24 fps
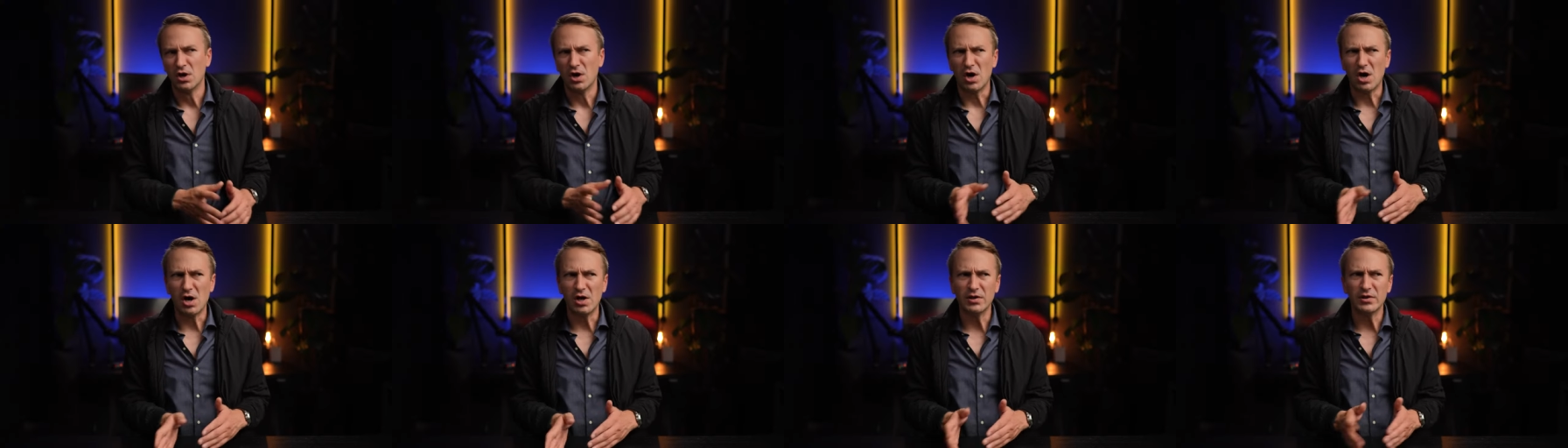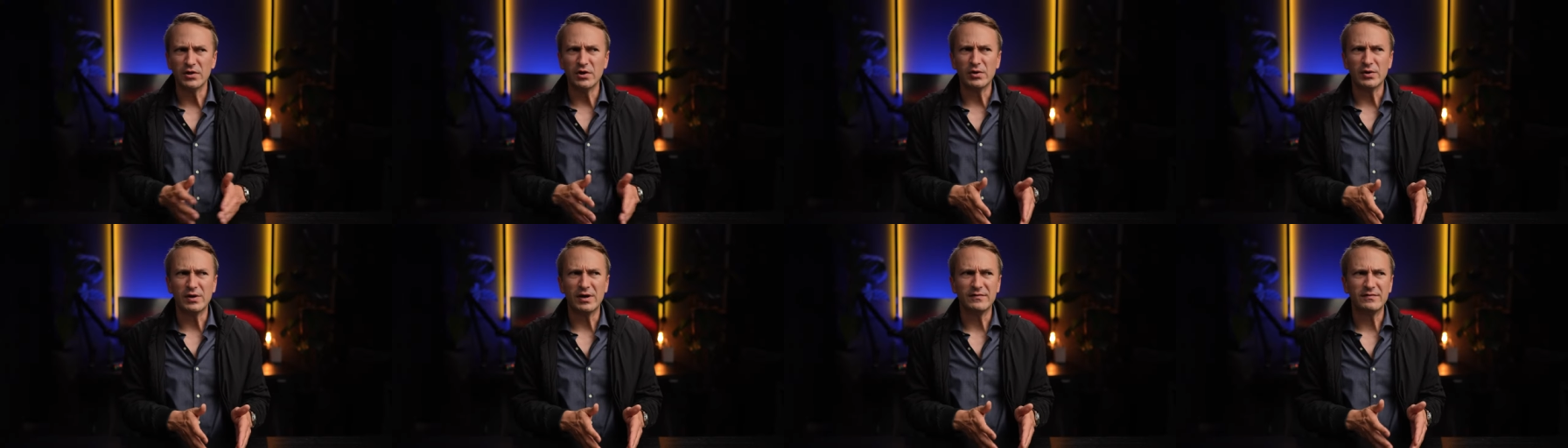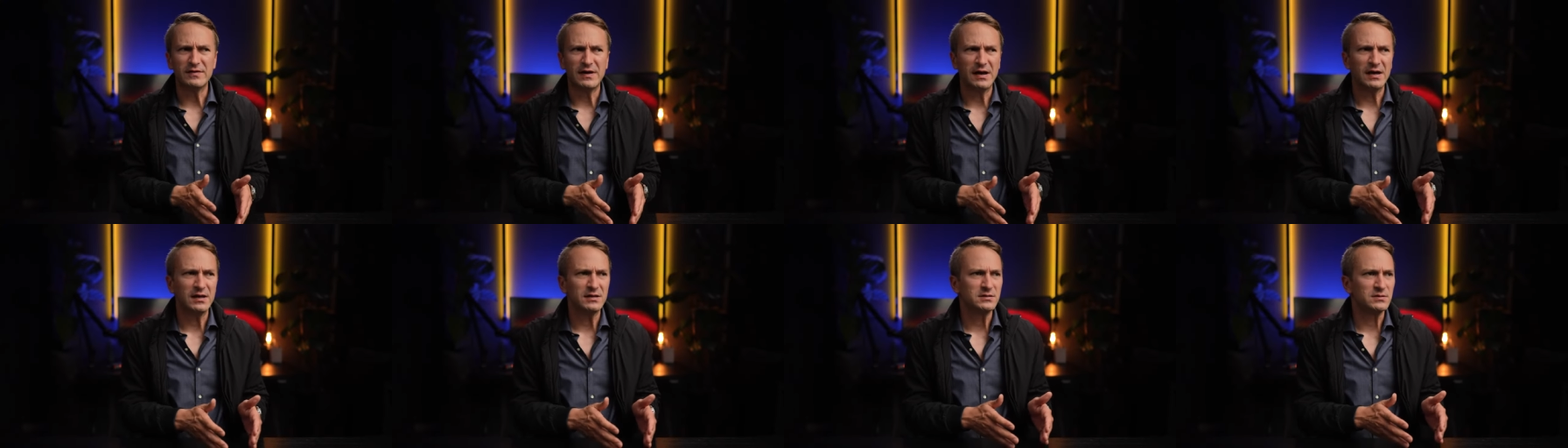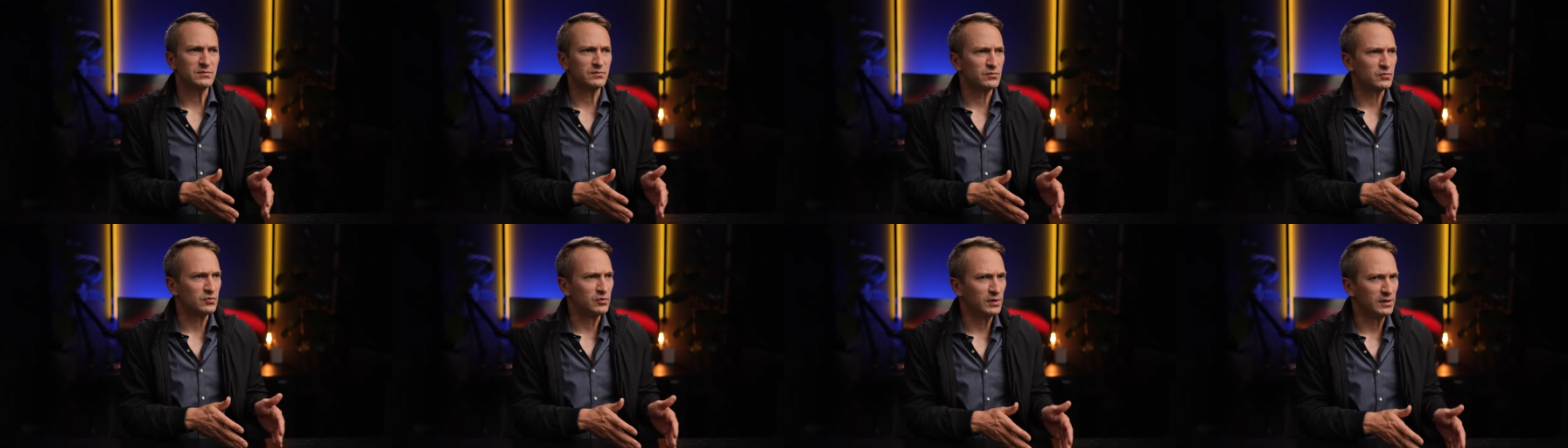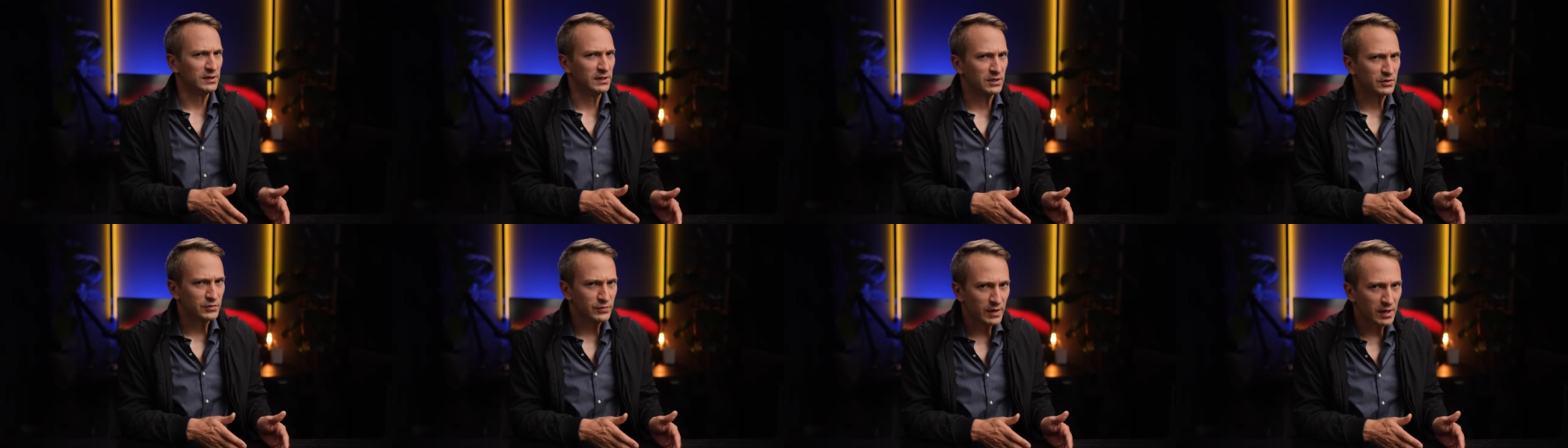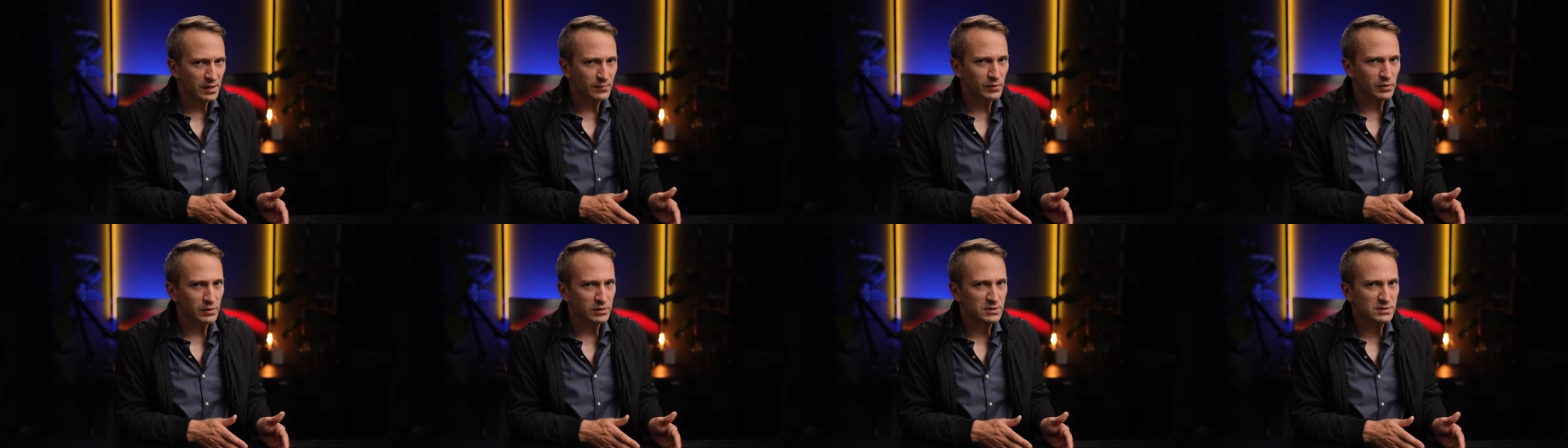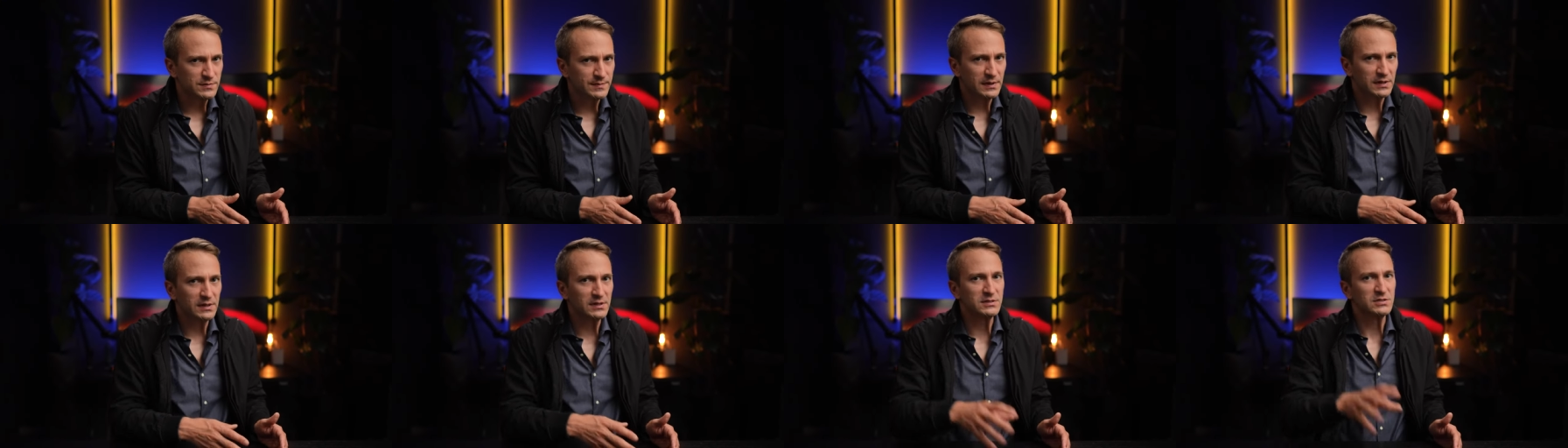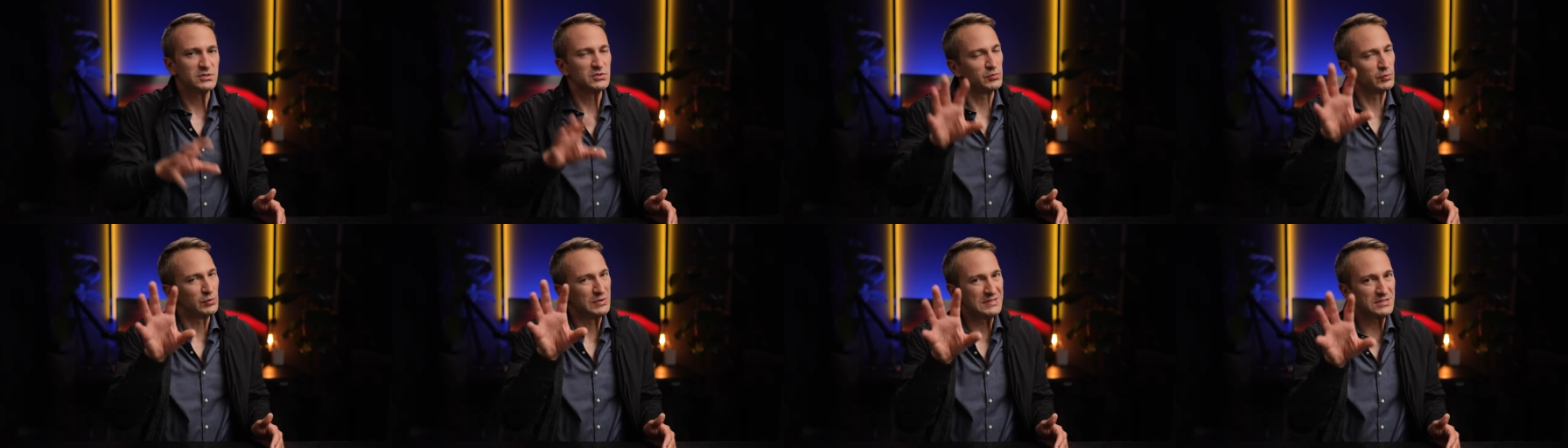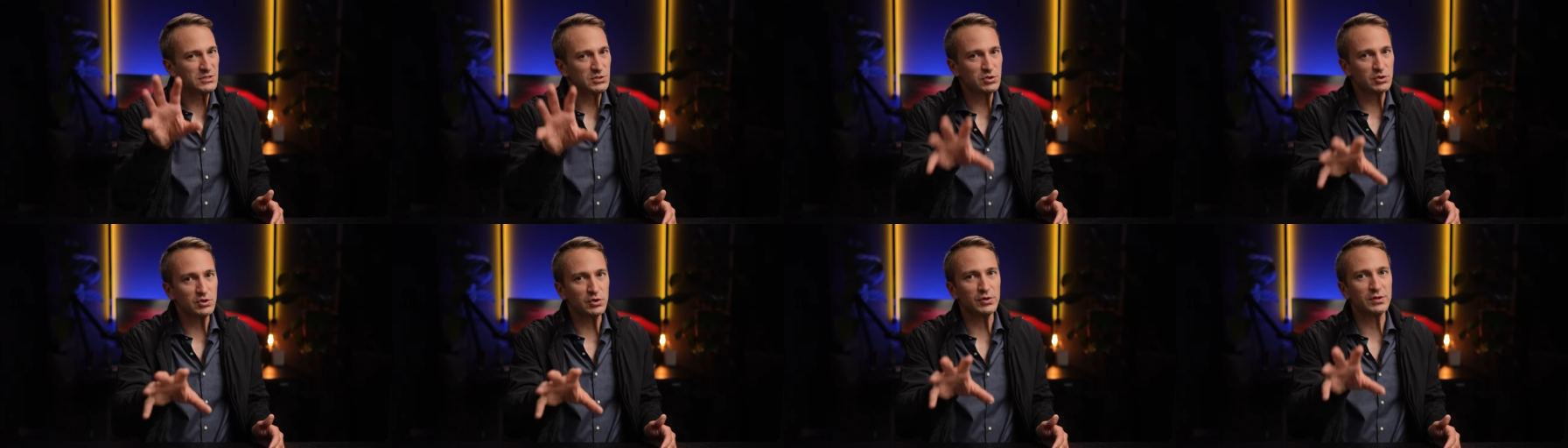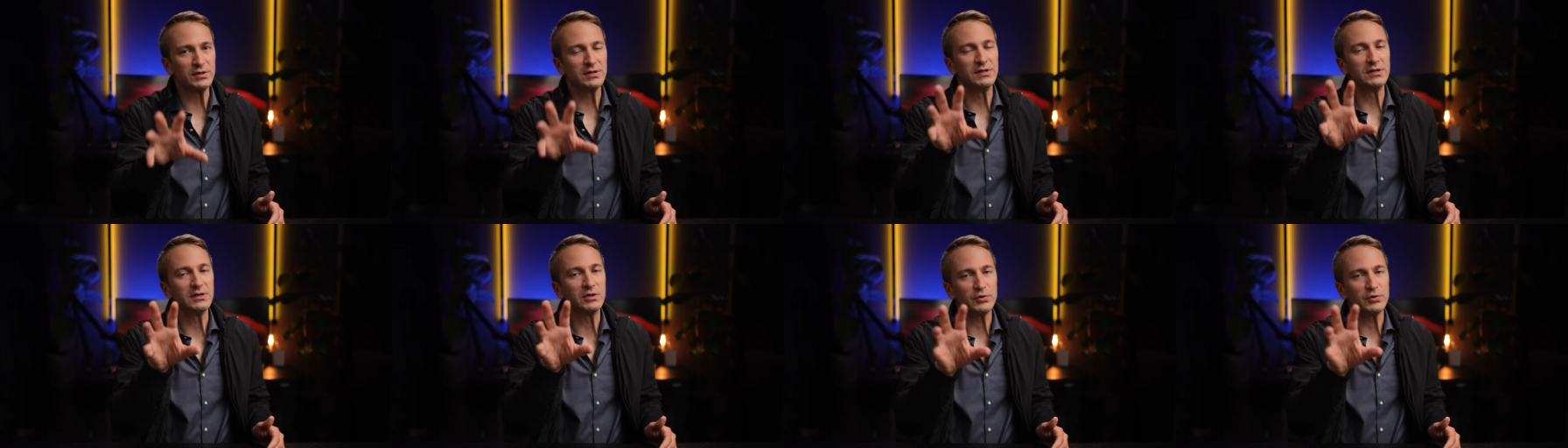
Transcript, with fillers: Although I've had some really incredible experiences with certain